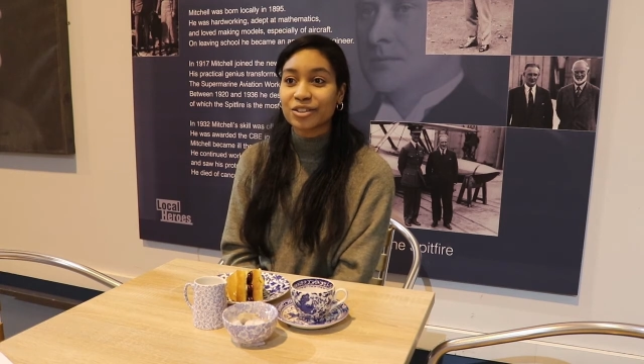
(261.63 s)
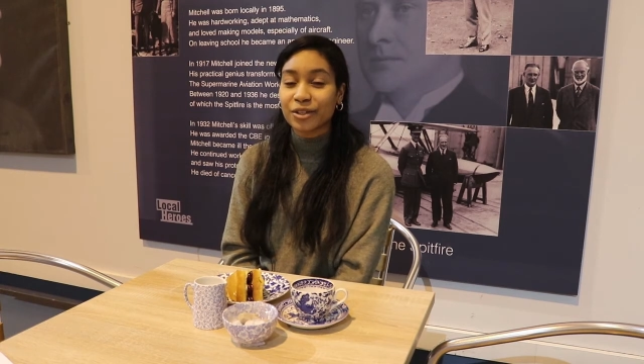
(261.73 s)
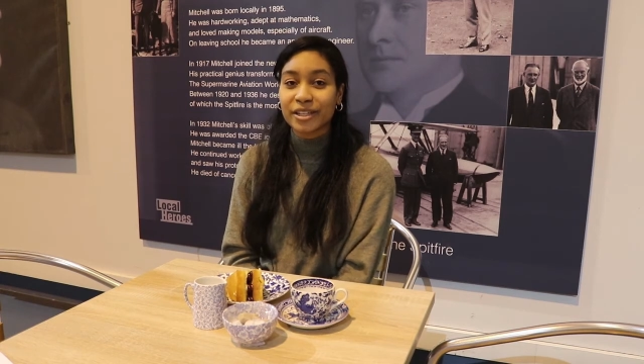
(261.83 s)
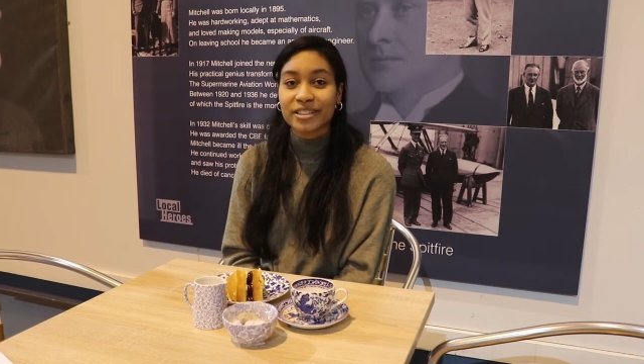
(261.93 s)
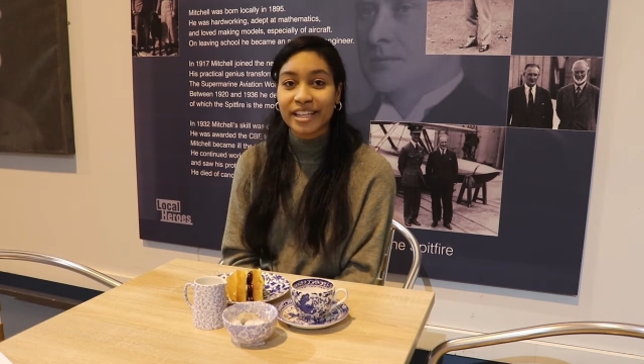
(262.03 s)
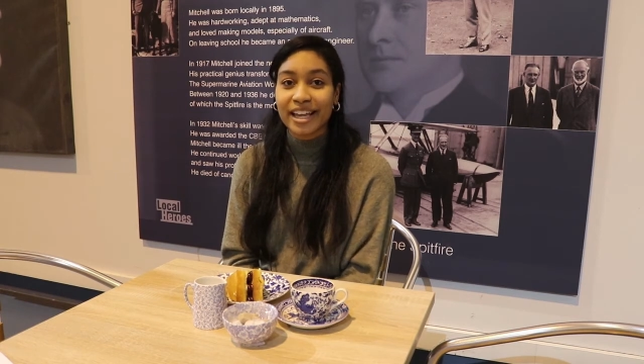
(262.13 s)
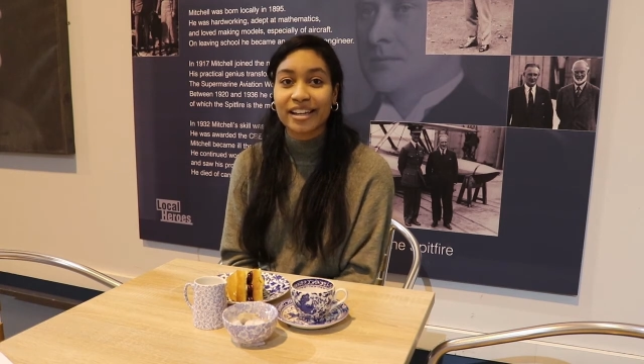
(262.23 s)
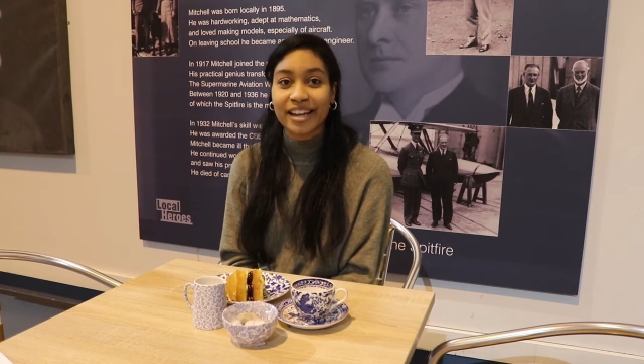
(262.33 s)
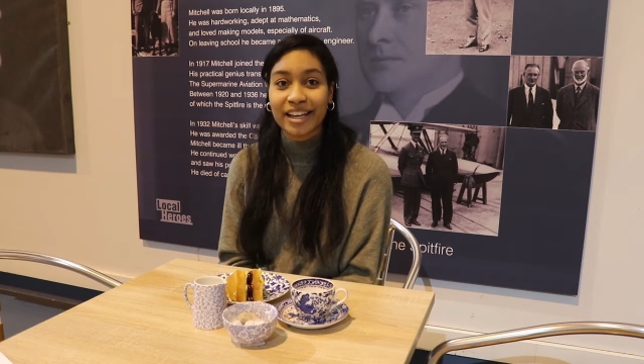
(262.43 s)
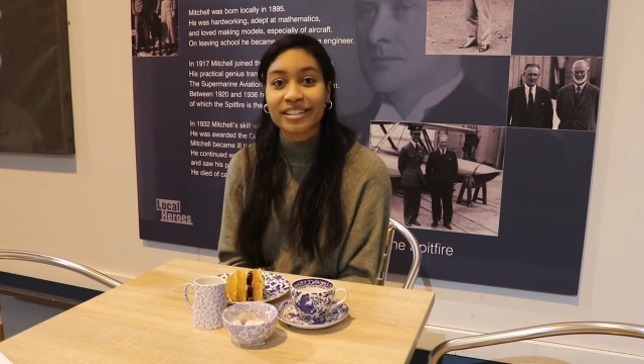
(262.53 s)
join us
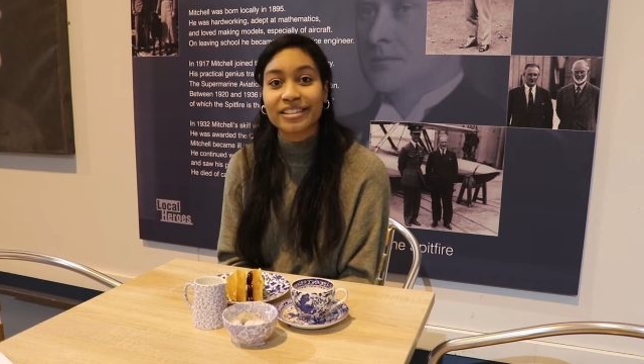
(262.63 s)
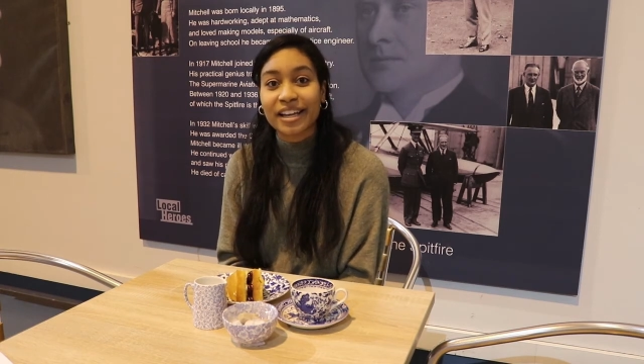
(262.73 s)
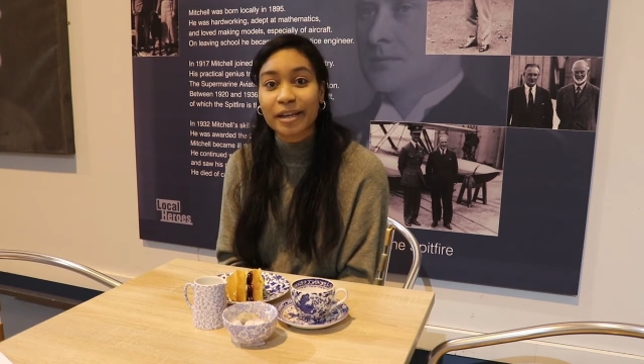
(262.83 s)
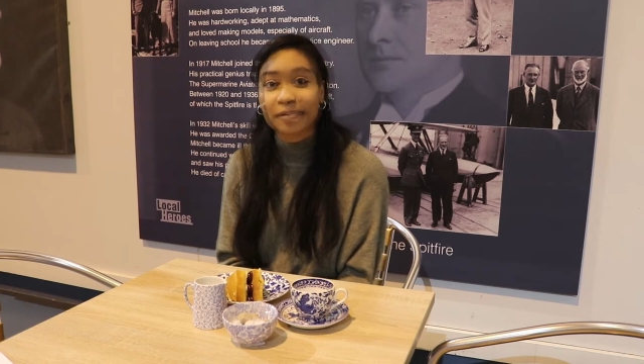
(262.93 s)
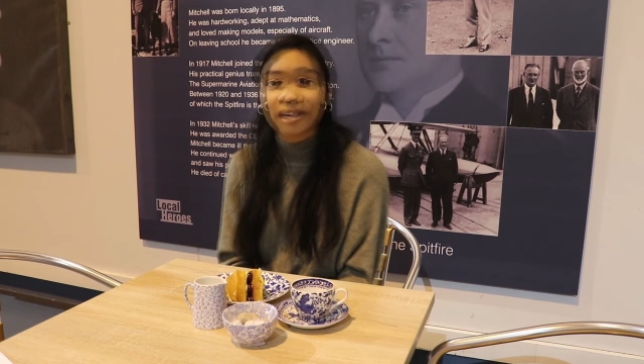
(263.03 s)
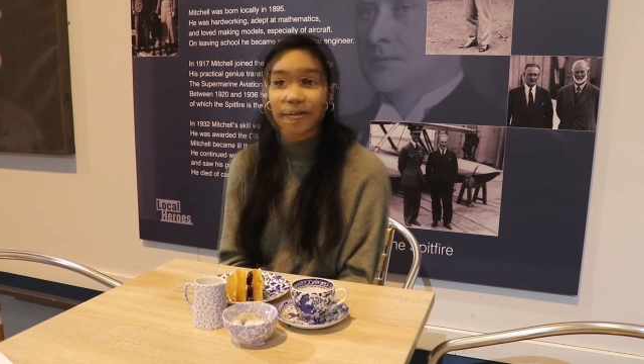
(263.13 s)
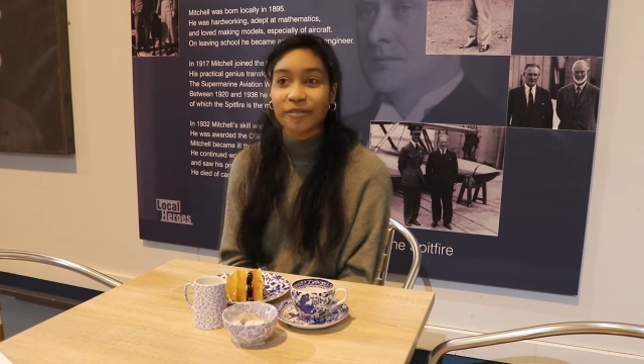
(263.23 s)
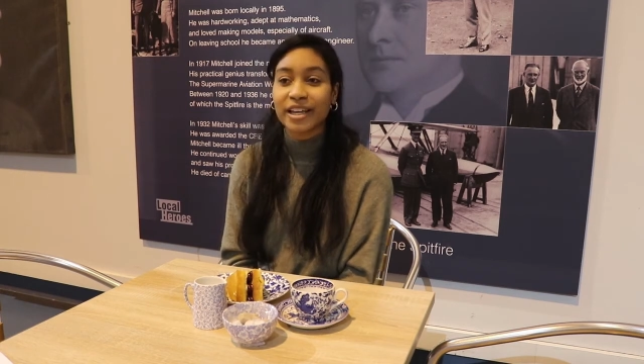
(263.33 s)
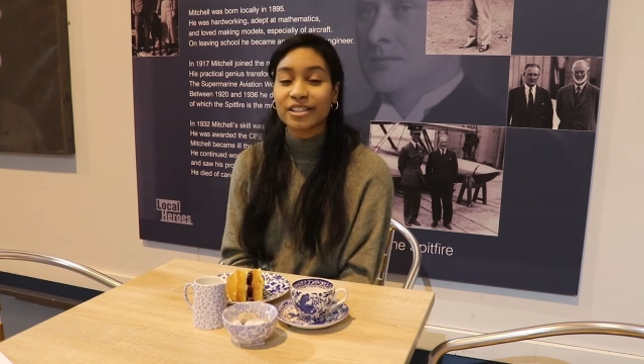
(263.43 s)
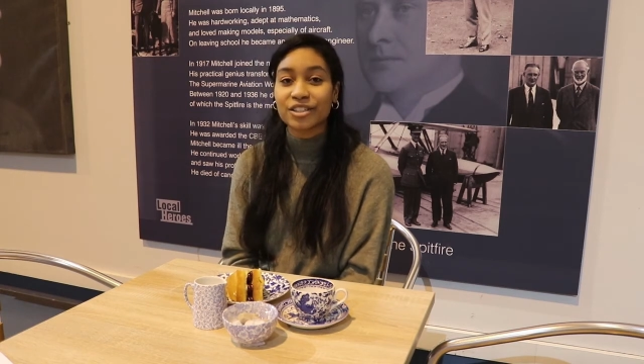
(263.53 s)
again next time.
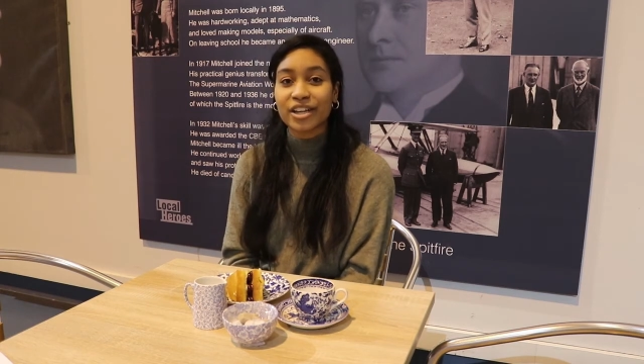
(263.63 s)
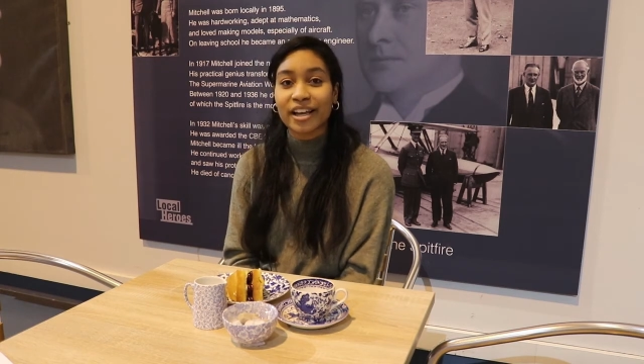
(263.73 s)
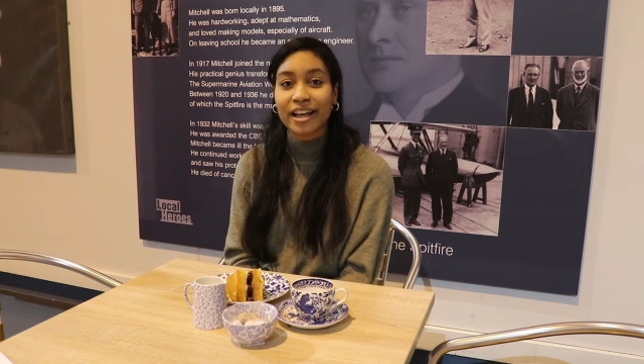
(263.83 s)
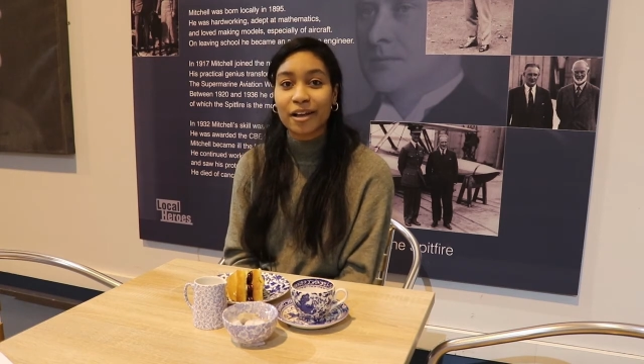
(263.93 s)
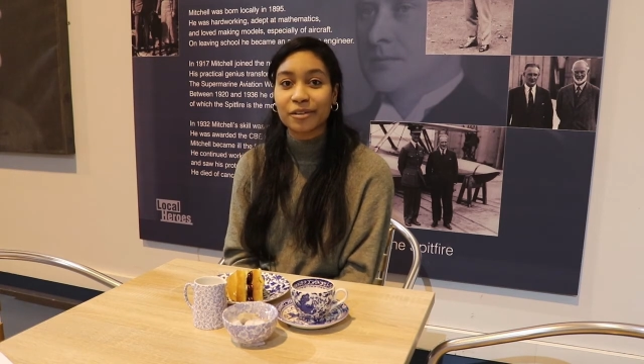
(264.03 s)
Don't forget to check